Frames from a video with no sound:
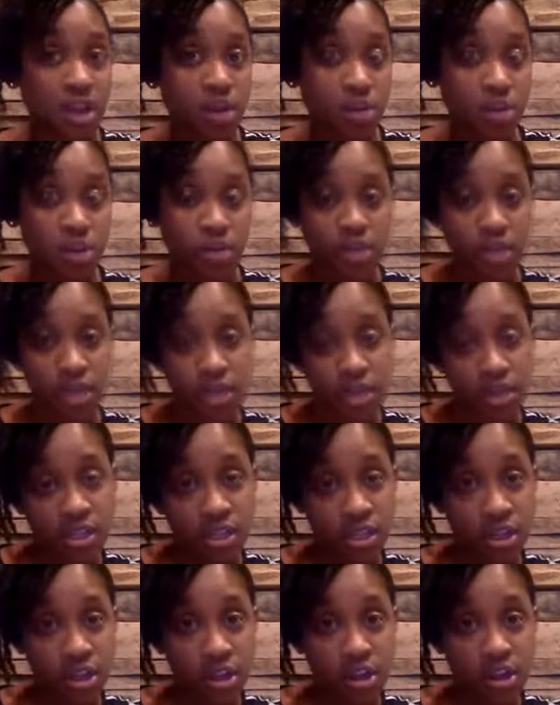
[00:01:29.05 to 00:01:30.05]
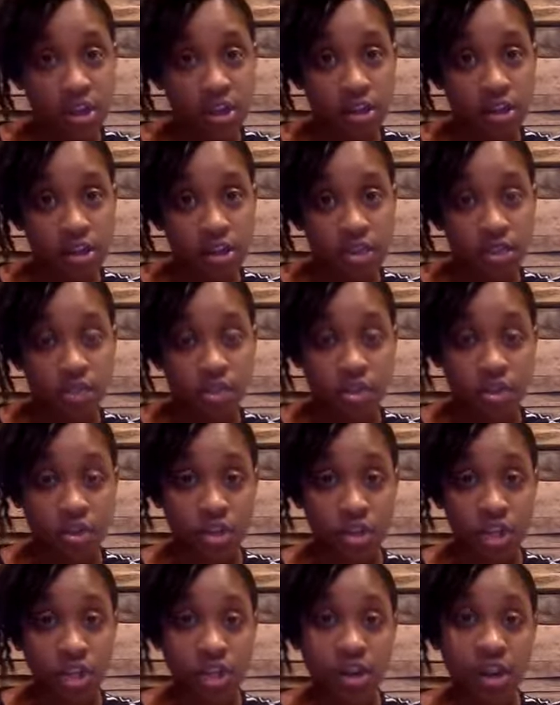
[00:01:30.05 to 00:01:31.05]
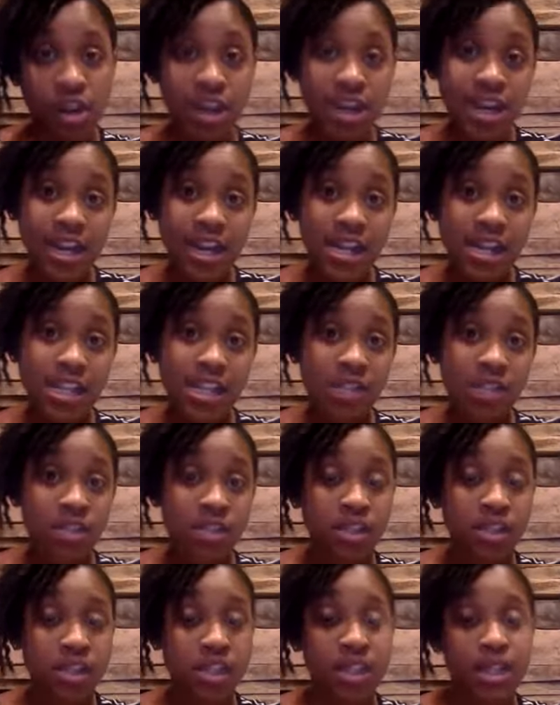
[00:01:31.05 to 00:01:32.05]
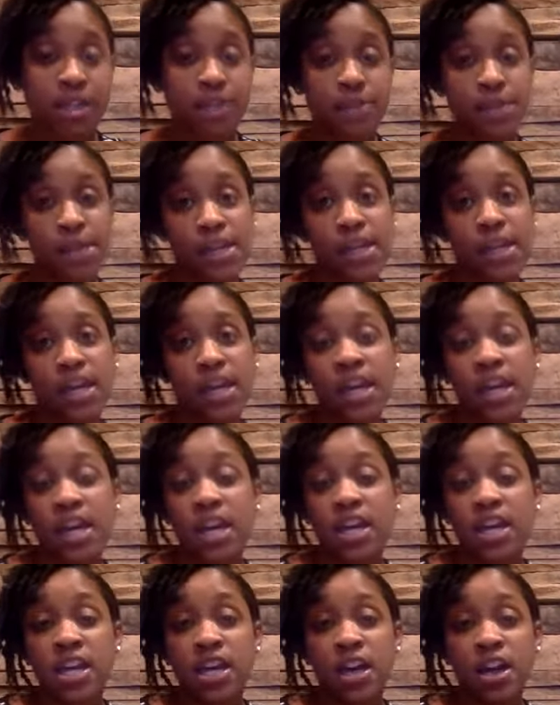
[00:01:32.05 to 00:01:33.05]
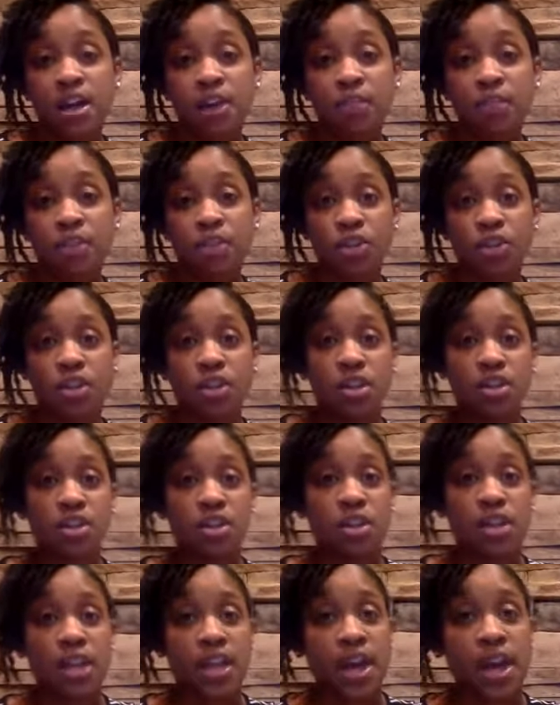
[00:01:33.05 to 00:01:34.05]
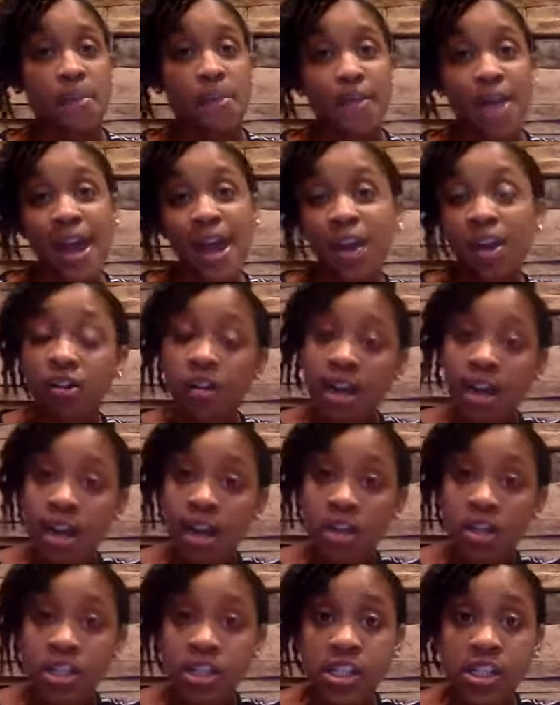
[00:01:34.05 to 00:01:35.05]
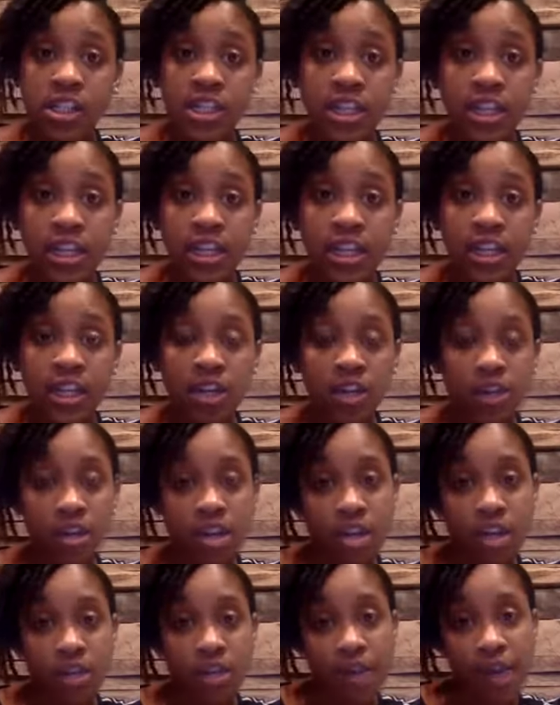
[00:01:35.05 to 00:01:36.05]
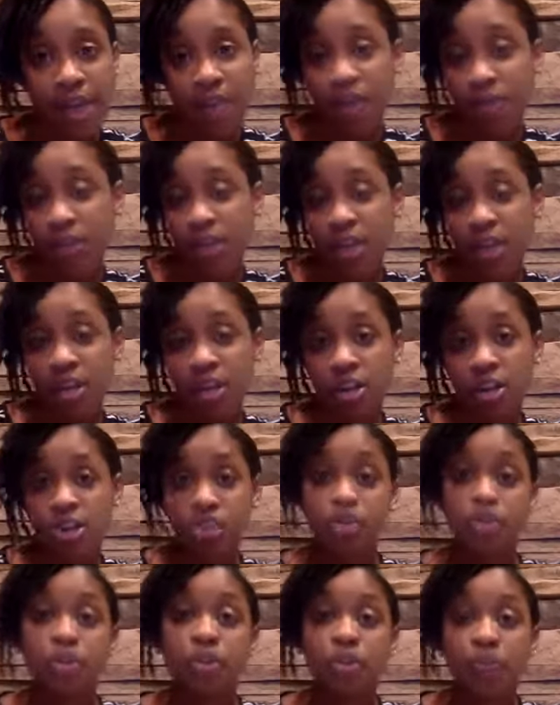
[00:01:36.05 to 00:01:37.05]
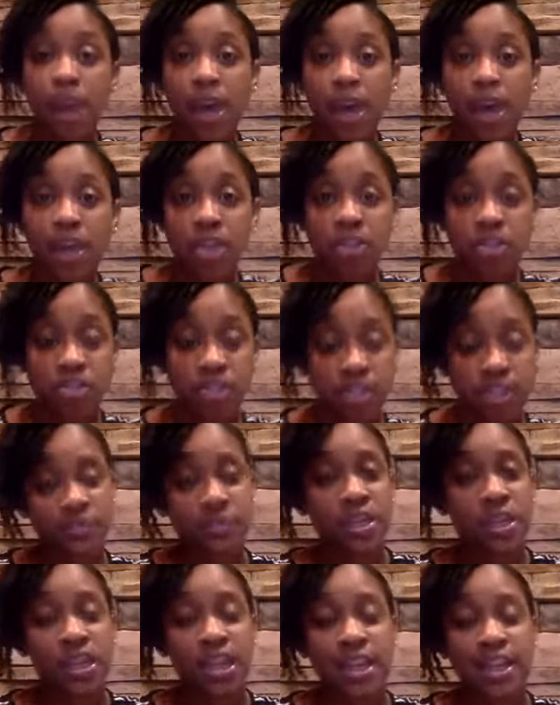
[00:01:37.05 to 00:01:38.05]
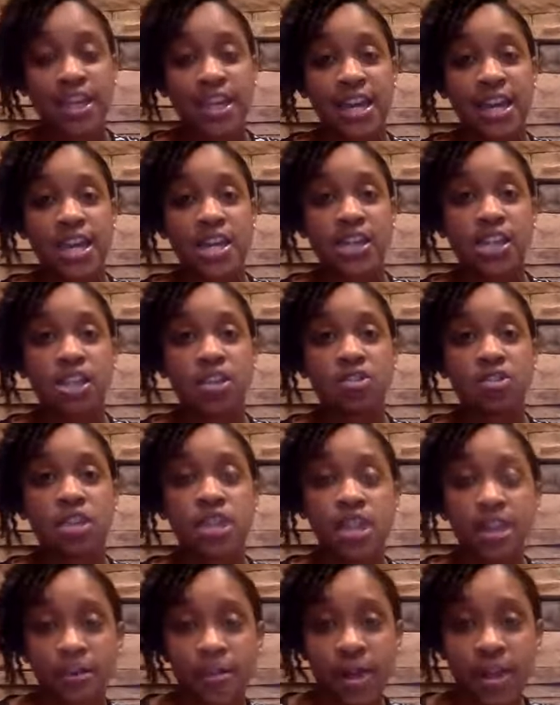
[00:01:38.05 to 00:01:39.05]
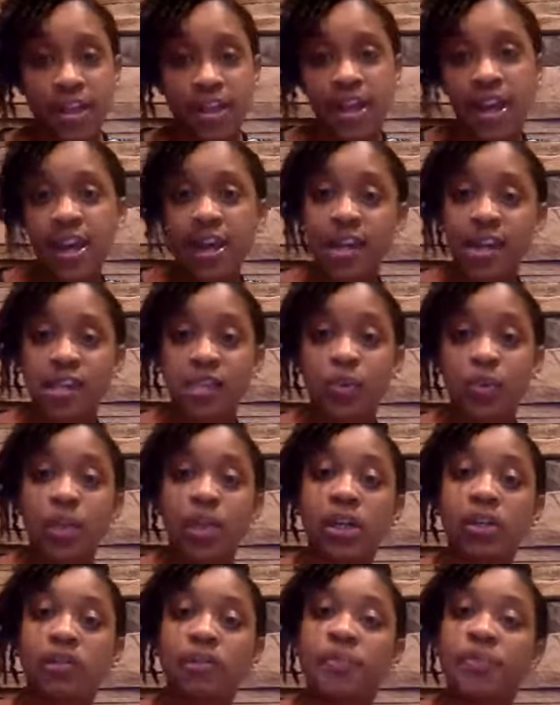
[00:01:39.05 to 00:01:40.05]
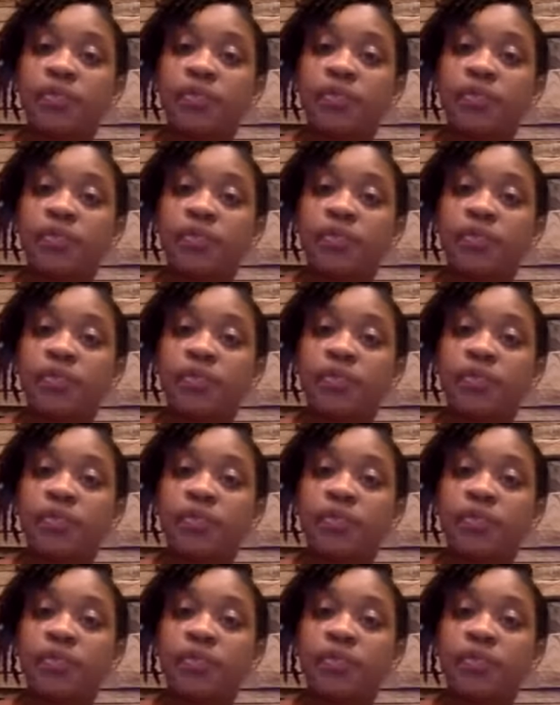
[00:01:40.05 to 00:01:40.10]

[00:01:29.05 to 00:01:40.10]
Will you play the song during the credits, or is it going to be during like a background scene, or are you going to have it played on a jukebox or something like that? So think about that as well.